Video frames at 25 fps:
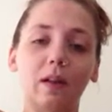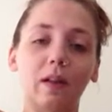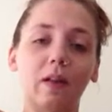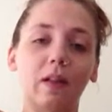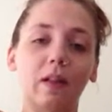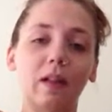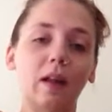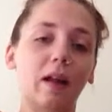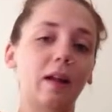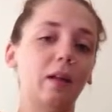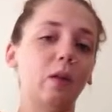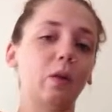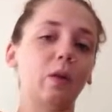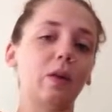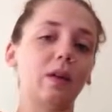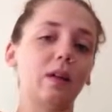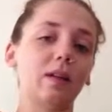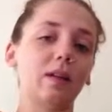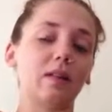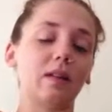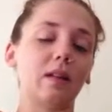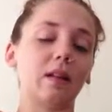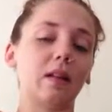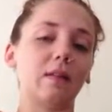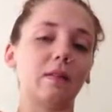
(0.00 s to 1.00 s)
And the landlord
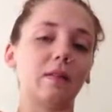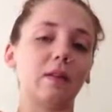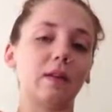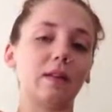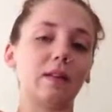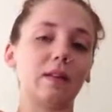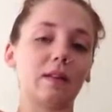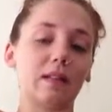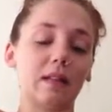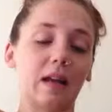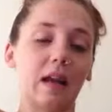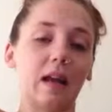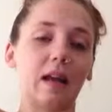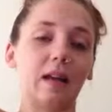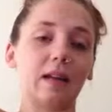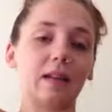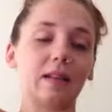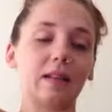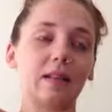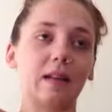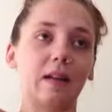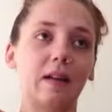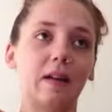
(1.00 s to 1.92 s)
doesn't live on site,